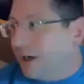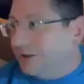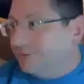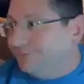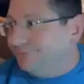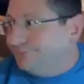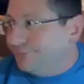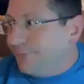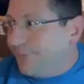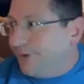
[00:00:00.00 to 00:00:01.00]
on
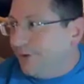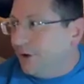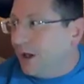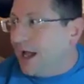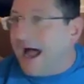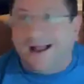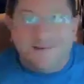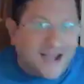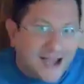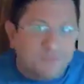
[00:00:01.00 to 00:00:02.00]

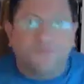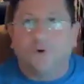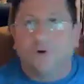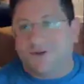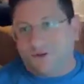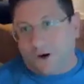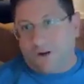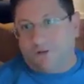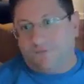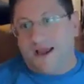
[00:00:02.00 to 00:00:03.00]
time performance,
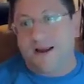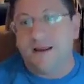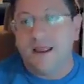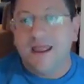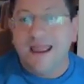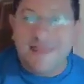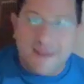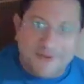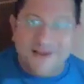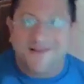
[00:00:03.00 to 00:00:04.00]
all of that? And then
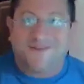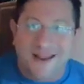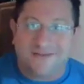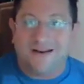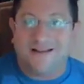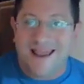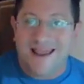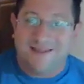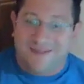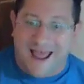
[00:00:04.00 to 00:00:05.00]
PSTA is going to
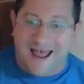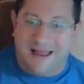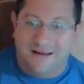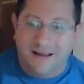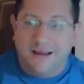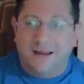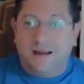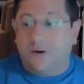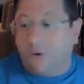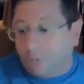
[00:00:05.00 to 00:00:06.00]
take that
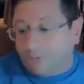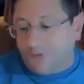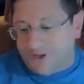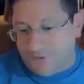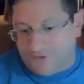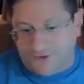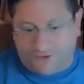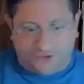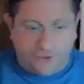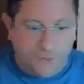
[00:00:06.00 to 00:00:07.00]
and hopefully use it
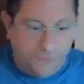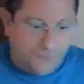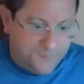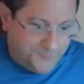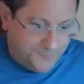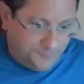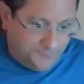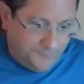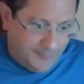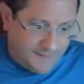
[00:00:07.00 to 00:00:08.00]
to
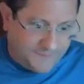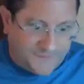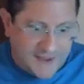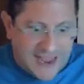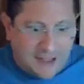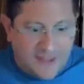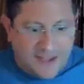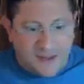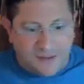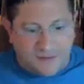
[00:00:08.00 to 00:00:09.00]
see how they
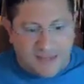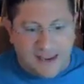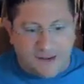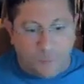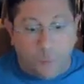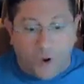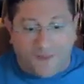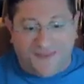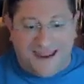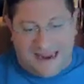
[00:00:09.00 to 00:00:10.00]
can take
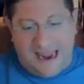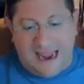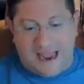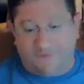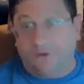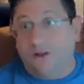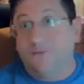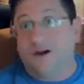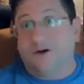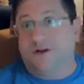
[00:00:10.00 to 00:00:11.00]
what they have, the
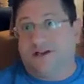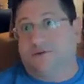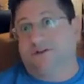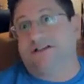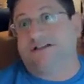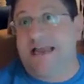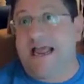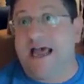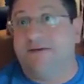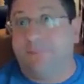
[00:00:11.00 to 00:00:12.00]
limited resources they
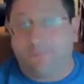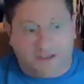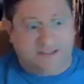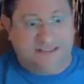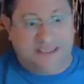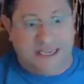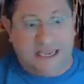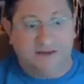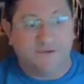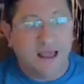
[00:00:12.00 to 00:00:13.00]
have, the buses they
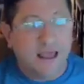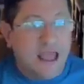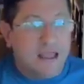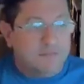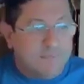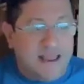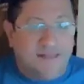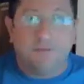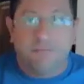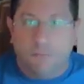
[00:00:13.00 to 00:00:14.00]
have, and make
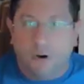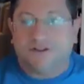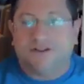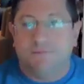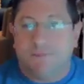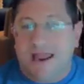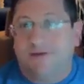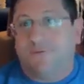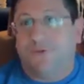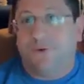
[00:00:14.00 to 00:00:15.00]
the most bang
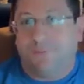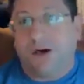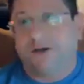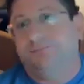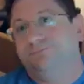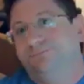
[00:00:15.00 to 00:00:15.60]
for their buck.